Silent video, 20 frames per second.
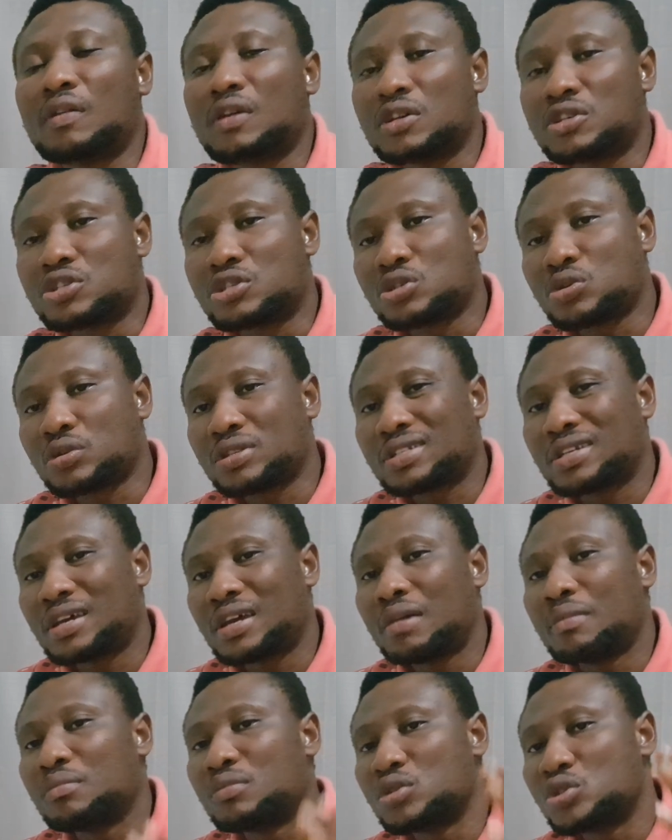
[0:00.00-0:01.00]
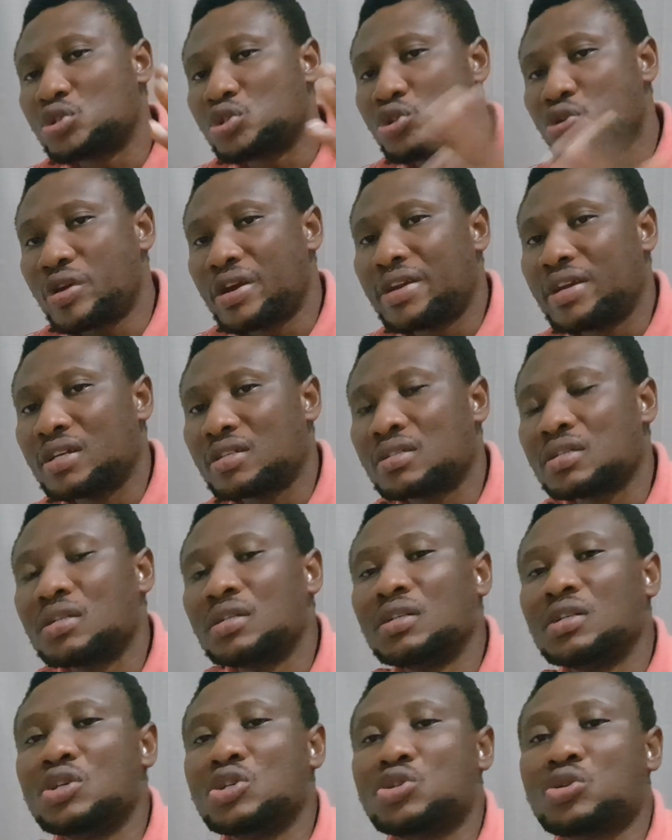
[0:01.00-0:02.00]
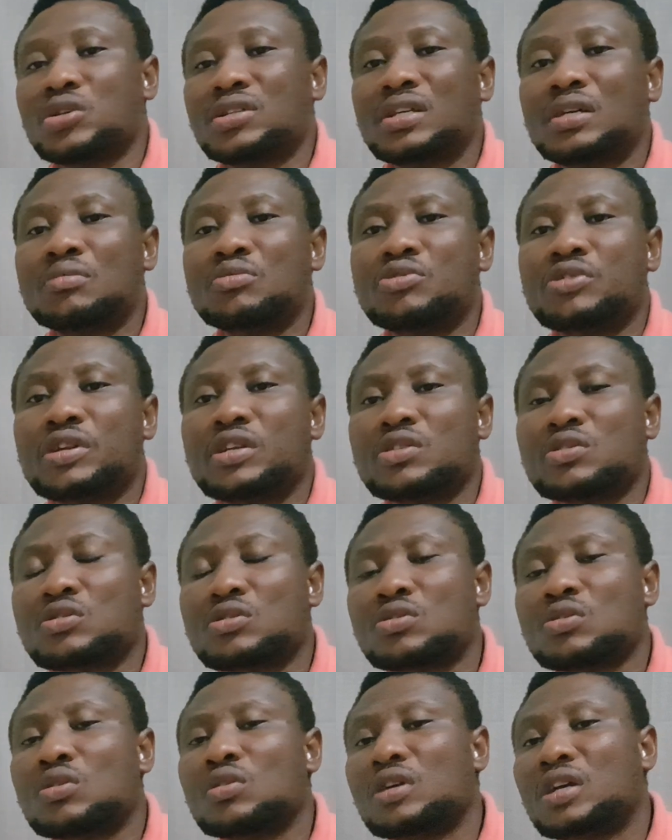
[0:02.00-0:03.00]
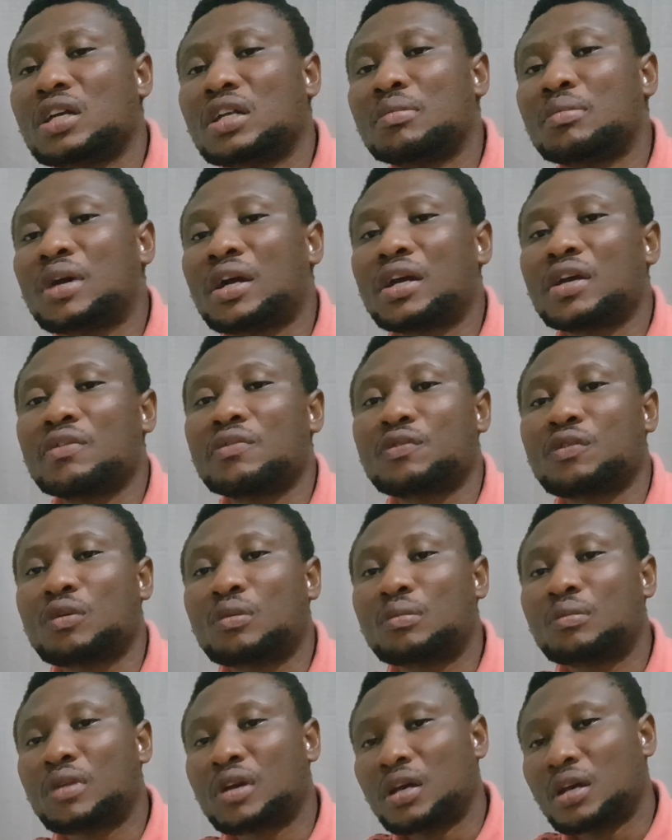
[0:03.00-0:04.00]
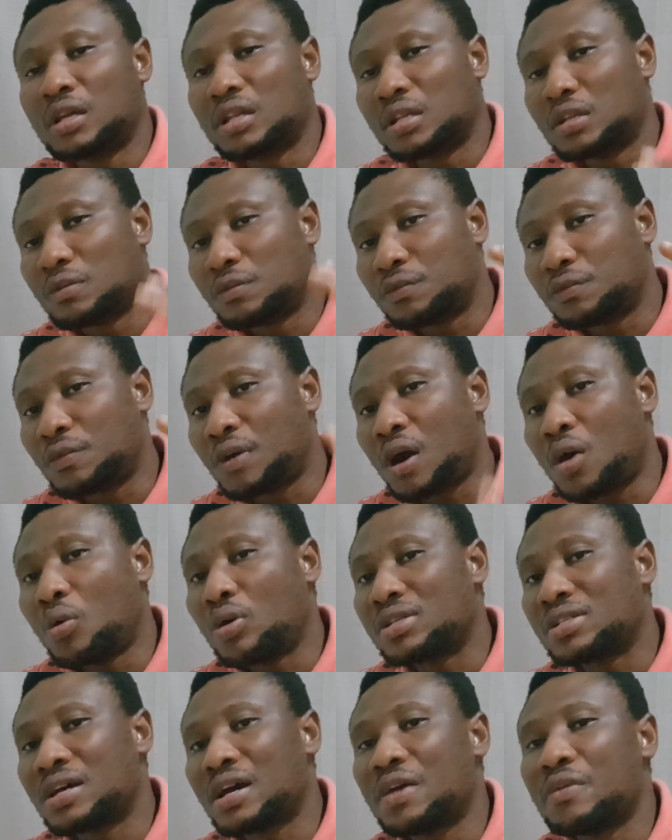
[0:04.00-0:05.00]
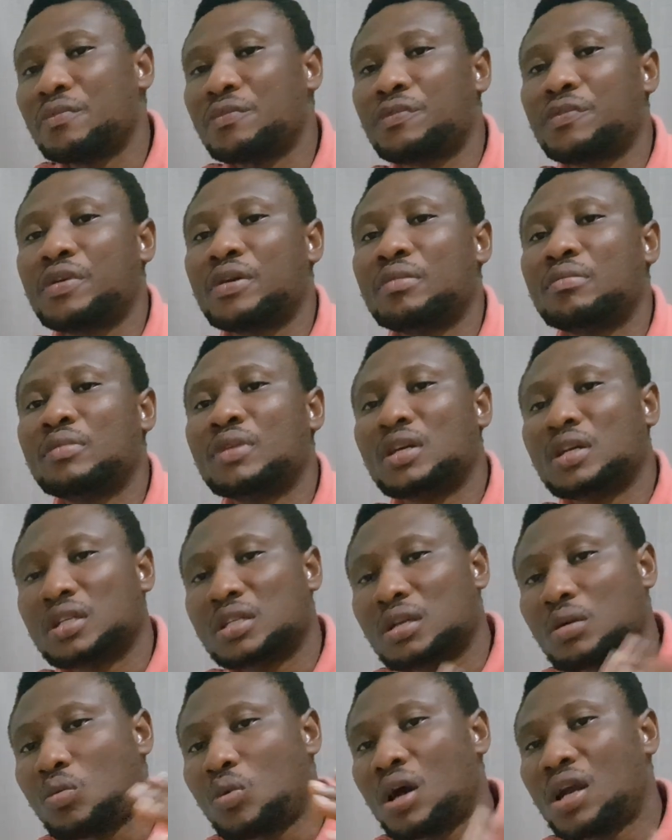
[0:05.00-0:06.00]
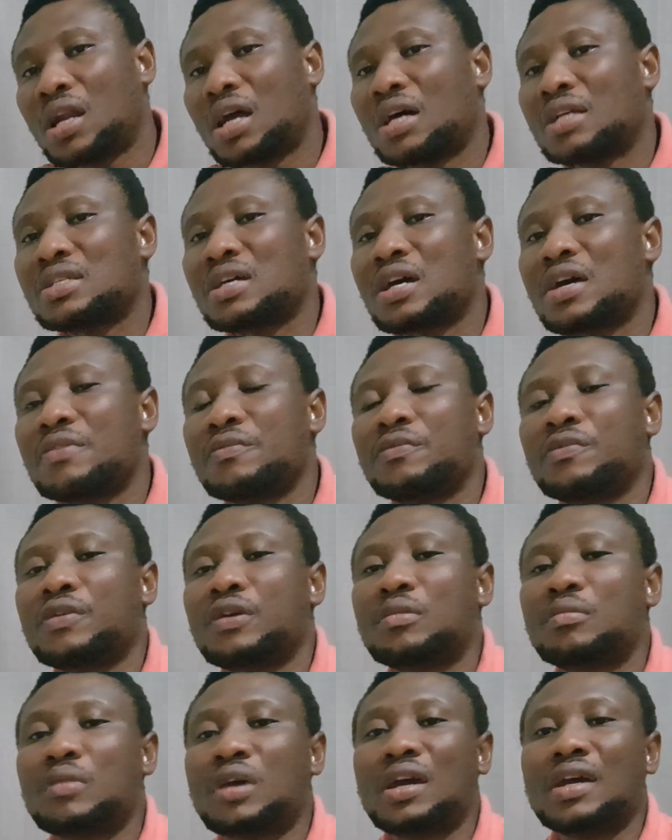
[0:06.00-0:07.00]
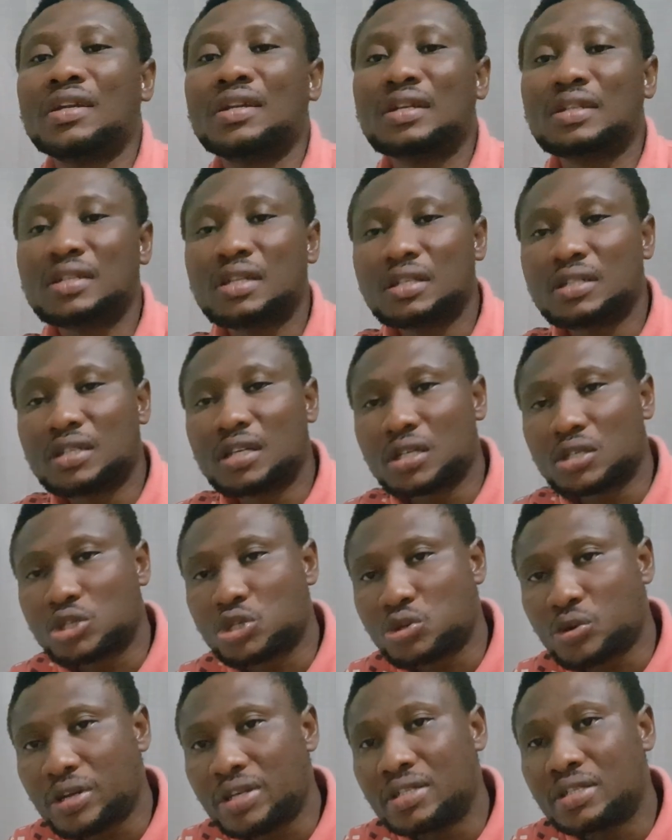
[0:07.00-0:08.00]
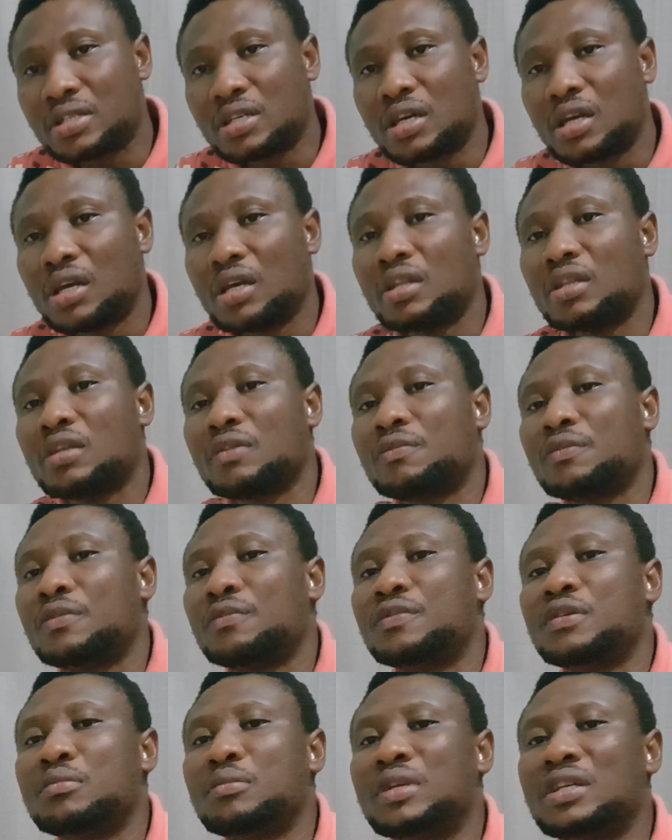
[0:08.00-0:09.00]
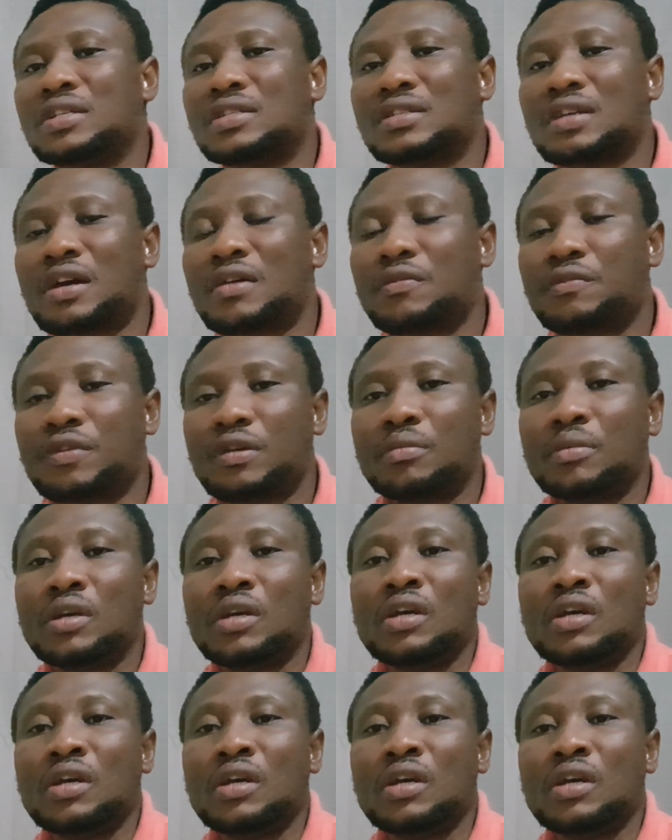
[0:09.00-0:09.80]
short-term traders. Short-term traders also look at the market from the 4-hour time frame, the 1-hour time frame, and then they take trades in the 15 minutes time frame.